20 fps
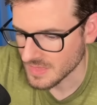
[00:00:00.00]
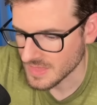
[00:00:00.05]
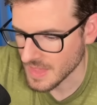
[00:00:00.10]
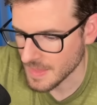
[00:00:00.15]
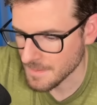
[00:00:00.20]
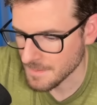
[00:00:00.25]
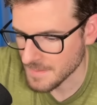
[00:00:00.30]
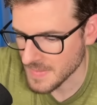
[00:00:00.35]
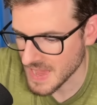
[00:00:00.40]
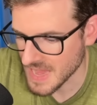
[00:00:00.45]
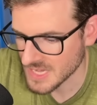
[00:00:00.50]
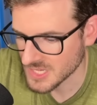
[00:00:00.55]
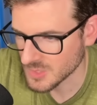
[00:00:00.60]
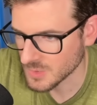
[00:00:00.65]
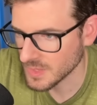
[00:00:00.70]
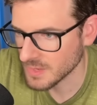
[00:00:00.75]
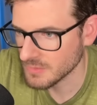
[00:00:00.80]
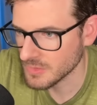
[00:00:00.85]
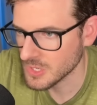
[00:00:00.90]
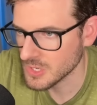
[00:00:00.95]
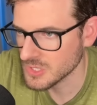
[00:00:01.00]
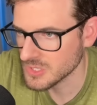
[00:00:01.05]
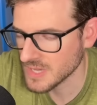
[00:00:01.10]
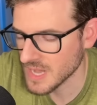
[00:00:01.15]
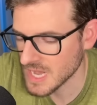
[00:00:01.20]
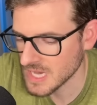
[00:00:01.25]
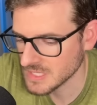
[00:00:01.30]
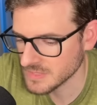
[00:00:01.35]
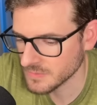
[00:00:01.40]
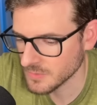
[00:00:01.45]
that match whatever the user
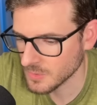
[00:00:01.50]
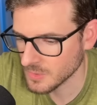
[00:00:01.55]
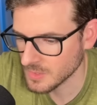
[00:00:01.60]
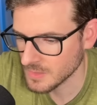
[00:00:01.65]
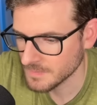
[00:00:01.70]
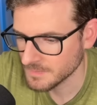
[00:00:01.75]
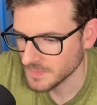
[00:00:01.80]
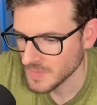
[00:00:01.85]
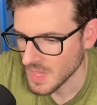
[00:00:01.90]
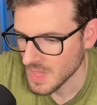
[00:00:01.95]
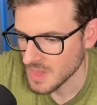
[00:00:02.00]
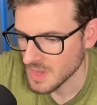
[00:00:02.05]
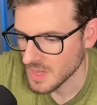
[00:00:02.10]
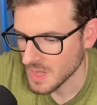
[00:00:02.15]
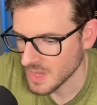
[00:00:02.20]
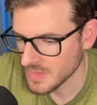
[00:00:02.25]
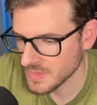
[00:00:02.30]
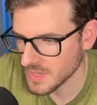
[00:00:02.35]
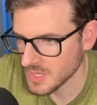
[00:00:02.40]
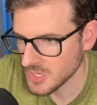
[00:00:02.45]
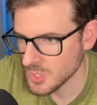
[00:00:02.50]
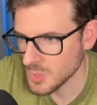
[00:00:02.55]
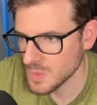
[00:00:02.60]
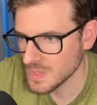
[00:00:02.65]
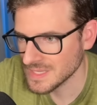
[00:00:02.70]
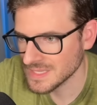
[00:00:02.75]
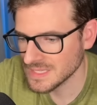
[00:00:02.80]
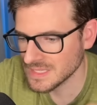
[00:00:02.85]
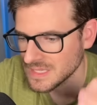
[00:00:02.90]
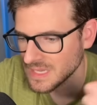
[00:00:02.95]
asked for, and then you
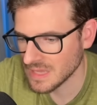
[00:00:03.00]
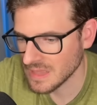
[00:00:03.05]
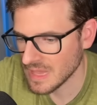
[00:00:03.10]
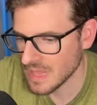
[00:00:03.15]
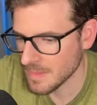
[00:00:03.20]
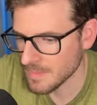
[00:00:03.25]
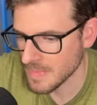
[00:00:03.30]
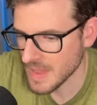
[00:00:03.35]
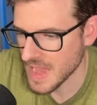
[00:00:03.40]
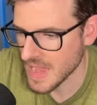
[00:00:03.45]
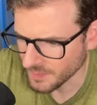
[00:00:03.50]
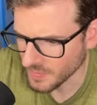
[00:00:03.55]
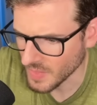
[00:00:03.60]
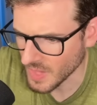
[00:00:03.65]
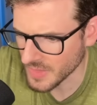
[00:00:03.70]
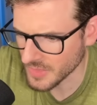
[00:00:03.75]
can send that back.